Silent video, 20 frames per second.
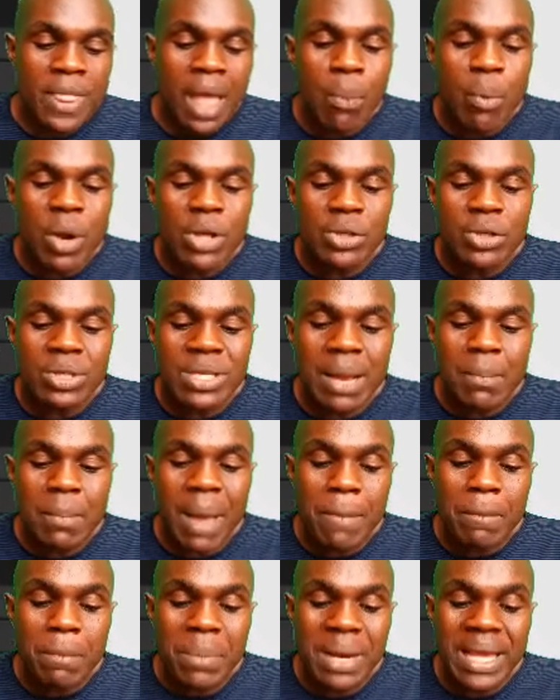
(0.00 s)
I'm going to take
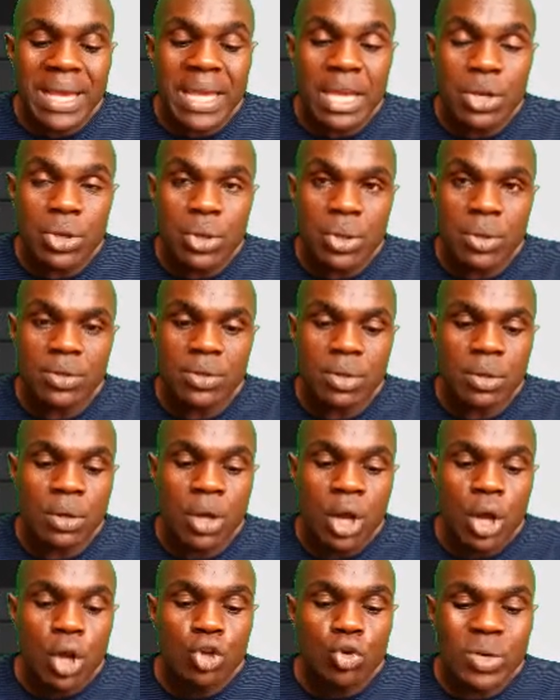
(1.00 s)
my blinking cursor
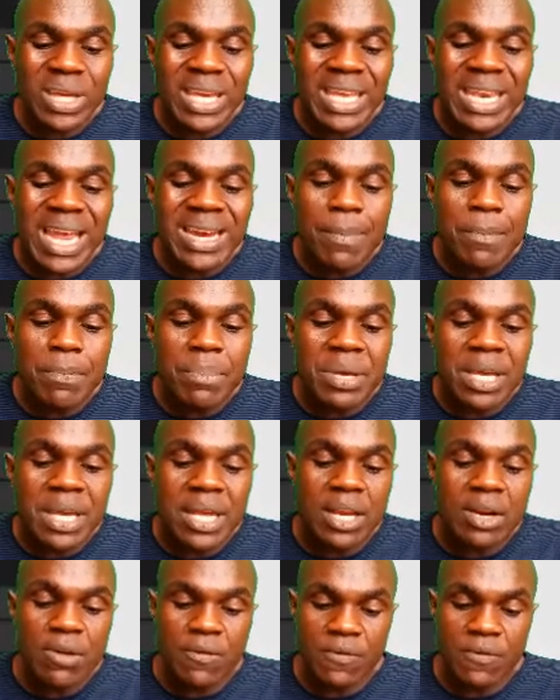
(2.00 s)
to either the beginning of